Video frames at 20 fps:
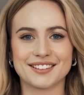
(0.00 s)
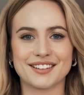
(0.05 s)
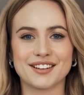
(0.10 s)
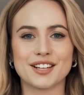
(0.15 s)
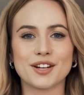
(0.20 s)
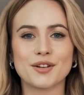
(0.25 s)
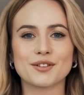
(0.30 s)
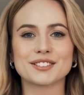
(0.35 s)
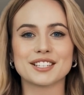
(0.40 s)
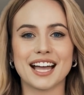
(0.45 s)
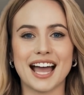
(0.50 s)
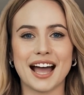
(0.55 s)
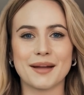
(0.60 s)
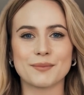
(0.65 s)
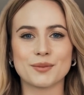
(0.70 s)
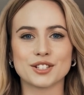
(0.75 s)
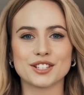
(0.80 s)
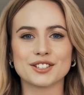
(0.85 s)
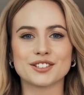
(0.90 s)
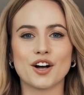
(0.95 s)
Closed
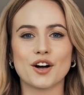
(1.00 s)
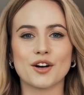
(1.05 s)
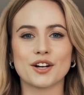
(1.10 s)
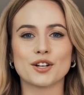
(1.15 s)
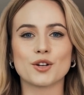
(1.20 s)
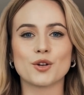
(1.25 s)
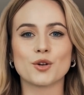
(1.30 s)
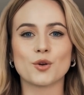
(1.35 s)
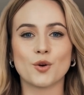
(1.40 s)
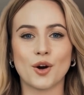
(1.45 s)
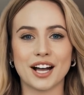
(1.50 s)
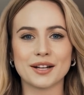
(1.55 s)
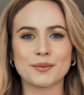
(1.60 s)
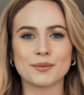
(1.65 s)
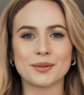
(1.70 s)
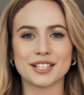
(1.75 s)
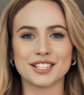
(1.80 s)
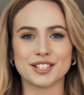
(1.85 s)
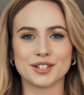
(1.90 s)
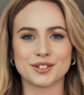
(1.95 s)
captions are
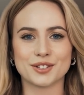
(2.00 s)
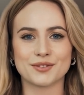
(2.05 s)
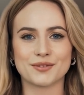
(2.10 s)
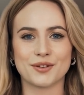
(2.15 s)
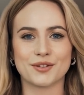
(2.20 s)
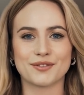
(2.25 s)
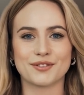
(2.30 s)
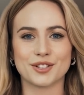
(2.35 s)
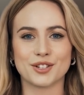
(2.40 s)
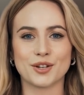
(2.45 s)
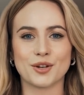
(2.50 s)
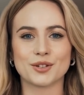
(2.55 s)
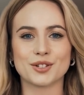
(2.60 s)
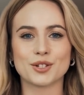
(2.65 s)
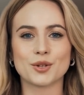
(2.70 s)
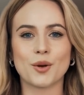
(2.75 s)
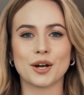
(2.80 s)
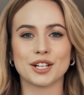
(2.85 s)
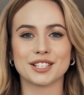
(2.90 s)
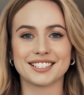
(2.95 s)
incredibly useful for those
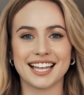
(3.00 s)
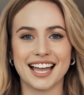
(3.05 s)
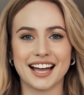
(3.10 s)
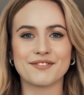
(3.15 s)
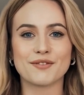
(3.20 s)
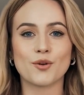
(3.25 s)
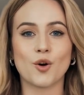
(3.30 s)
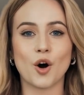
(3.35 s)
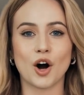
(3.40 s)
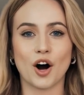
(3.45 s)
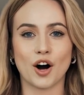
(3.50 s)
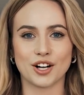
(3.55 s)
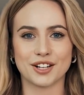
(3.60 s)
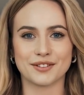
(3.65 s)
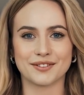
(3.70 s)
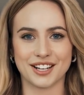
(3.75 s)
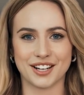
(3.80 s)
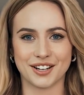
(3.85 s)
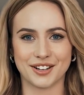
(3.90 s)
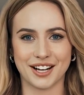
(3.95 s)
who are deaf or hard
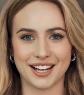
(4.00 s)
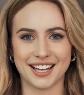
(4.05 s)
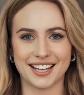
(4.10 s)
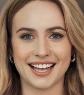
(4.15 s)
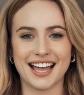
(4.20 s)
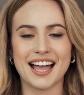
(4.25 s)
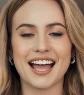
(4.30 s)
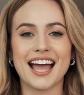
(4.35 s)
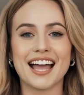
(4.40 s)
of hearing,